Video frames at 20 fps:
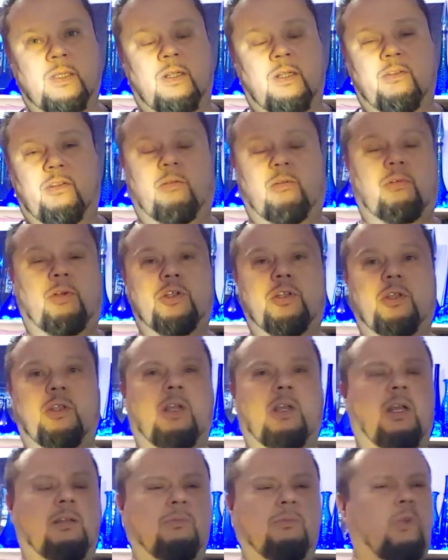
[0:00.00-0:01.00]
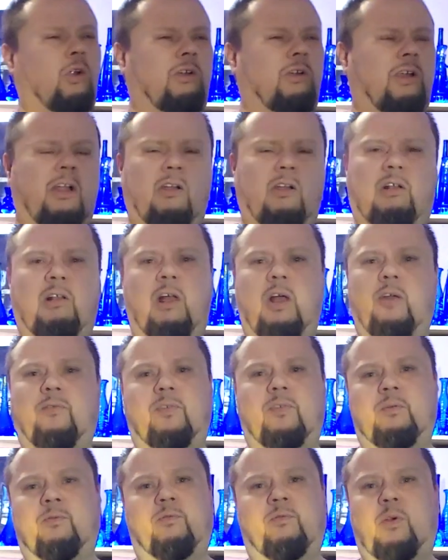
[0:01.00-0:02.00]
They were originally on Norgran or Clef,
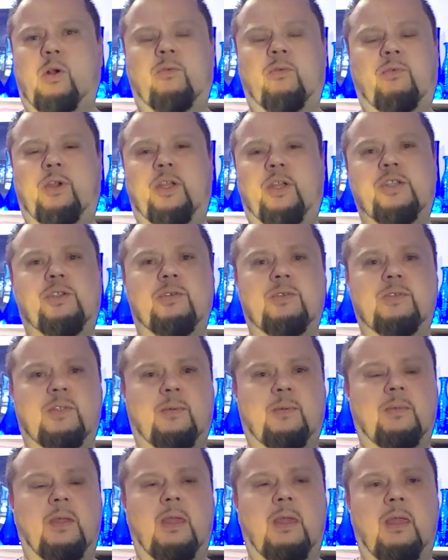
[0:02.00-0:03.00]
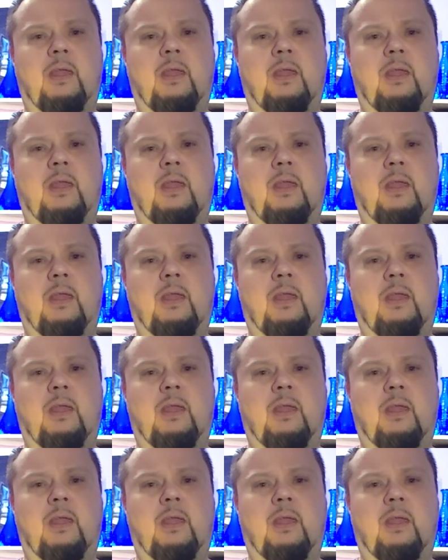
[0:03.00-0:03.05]
and Verve reissues them.